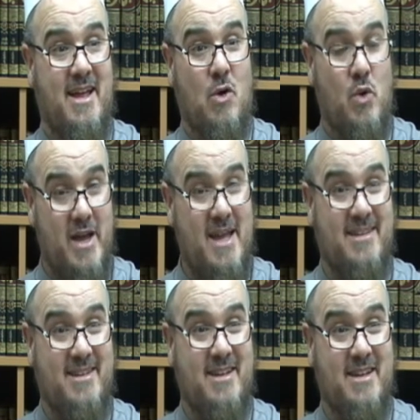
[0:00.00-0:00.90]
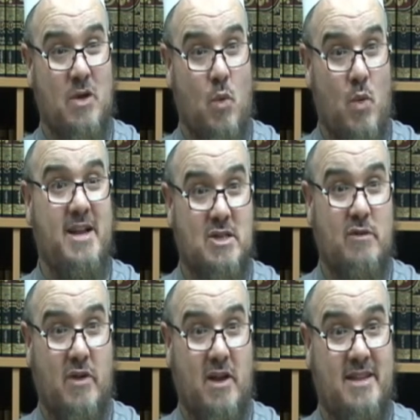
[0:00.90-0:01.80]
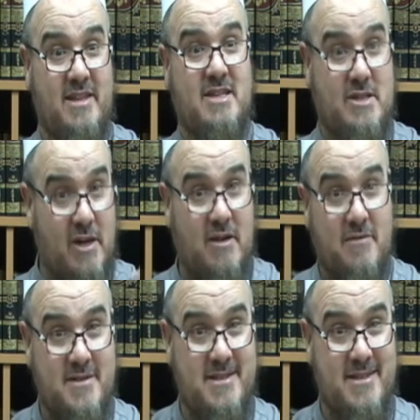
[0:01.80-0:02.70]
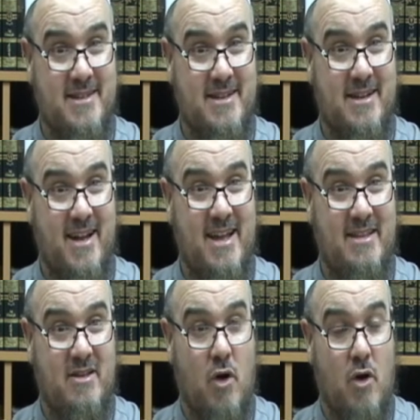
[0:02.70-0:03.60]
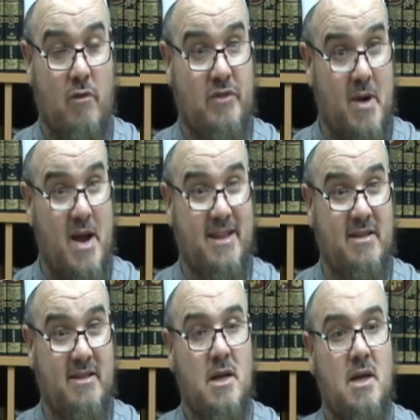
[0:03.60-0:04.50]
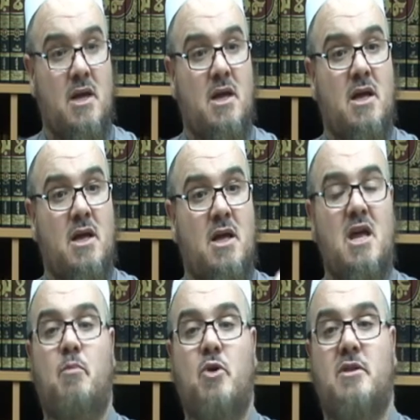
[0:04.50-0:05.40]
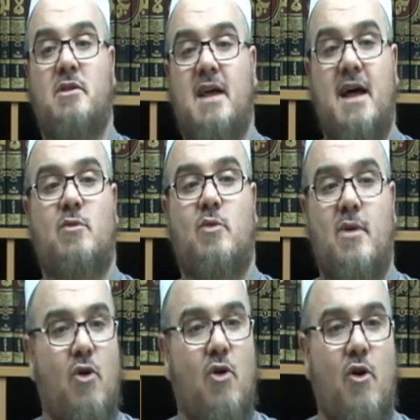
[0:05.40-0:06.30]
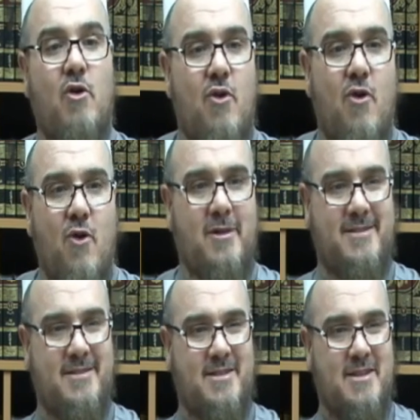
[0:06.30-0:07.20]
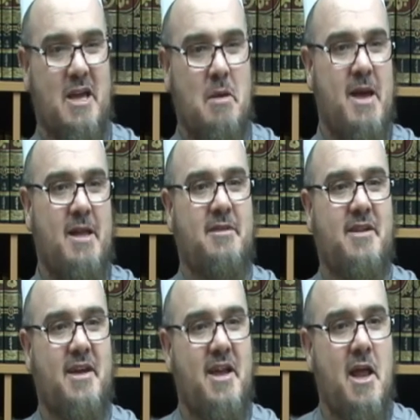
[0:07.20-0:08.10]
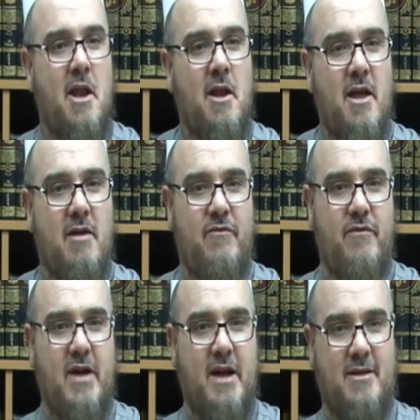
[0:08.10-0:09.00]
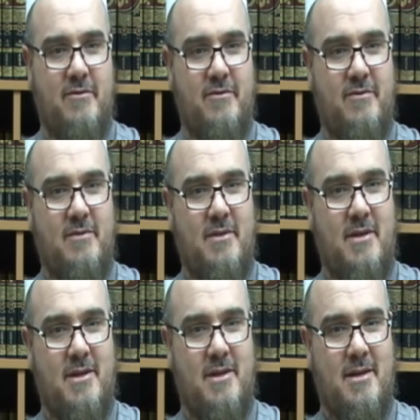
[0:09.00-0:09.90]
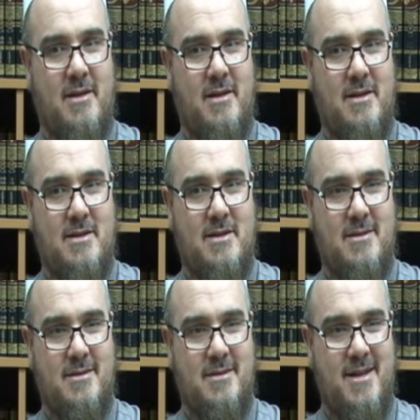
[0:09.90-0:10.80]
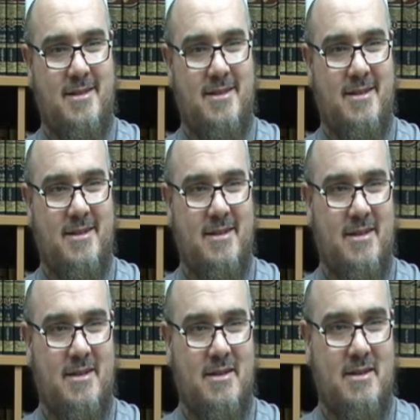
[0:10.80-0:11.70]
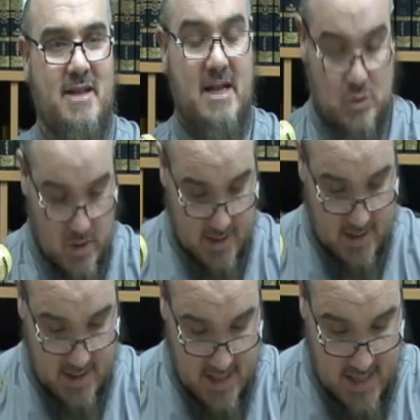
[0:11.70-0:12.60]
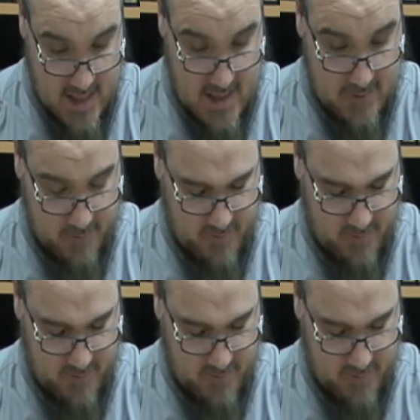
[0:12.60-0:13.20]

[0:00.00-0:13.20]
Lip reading: tawheed, the oneness of Allah deserves, right, of the right, he put that right on hold. He made it ineffective. Right? That's what he did.